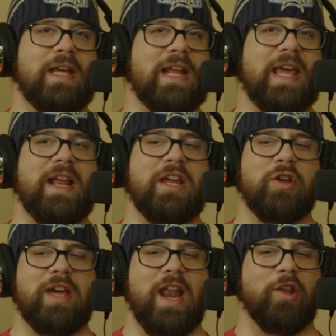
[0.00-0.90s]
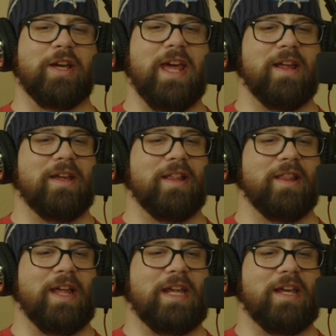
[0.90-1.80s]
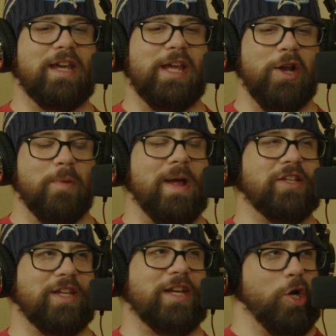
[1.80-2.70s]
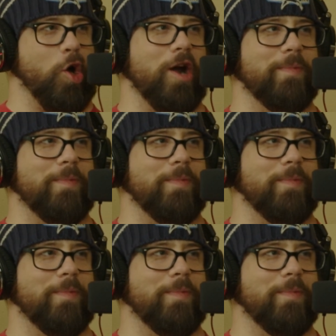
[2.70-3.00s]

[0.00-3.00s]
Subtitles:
you kind of look at it like your mech's like your car